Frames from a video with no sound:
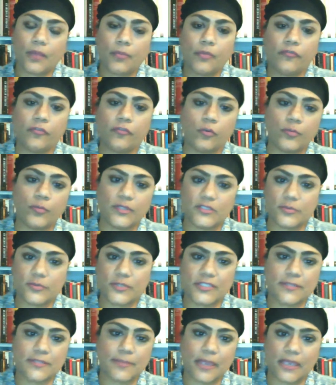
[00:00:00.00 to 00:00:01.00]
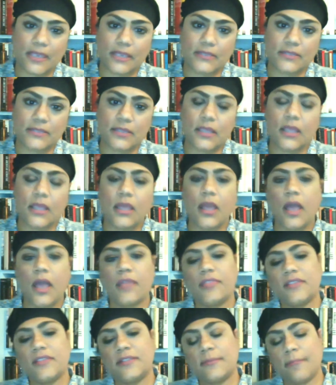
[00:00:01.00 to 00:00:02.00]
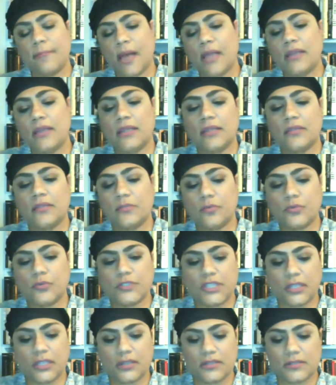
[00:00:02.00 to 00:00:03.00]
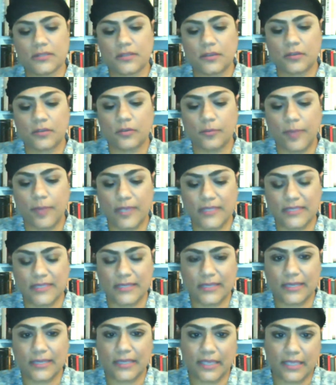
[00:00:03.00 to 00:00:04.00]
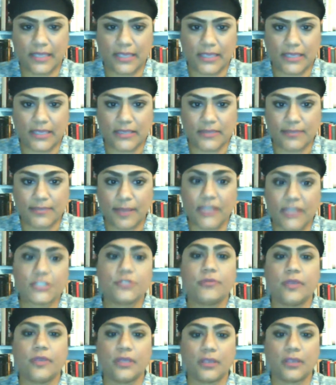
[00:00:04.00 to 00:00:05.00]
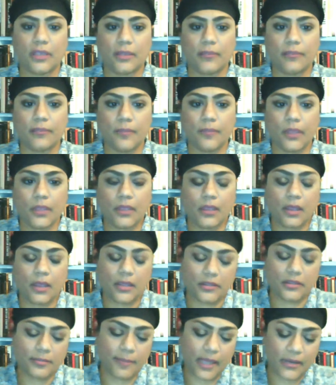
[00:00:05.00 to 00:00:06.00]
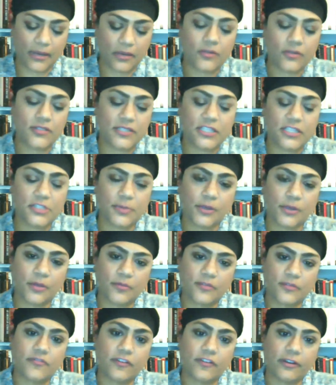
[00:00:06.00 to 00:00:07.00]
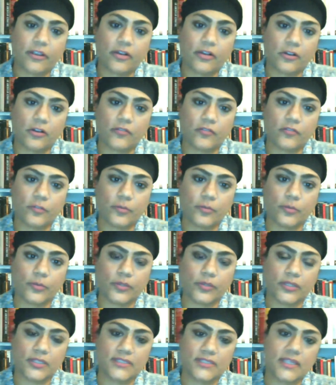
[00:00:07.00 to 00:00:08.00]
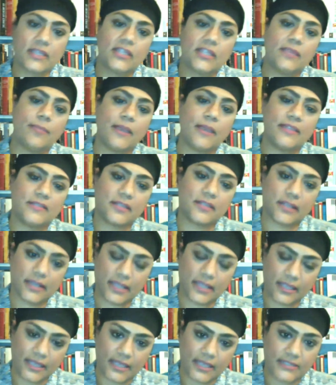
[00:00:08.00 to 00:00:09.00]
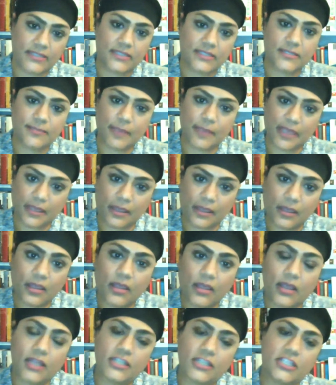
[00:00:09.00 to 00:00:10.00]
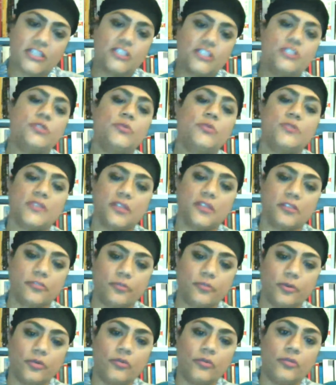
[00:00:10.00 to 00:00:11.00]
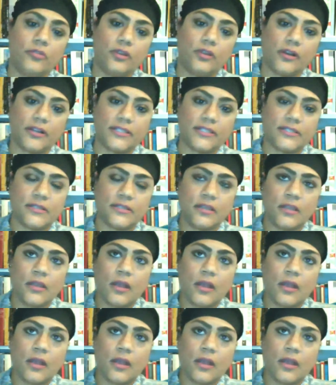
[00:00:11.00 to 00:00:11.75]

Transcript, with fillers: a performance with Spears. And there's a man in the audience who basically is badgering him. And the man on stage becomes very uncomfortable with this, and he basically gets his spear and he shoots it through the guy's,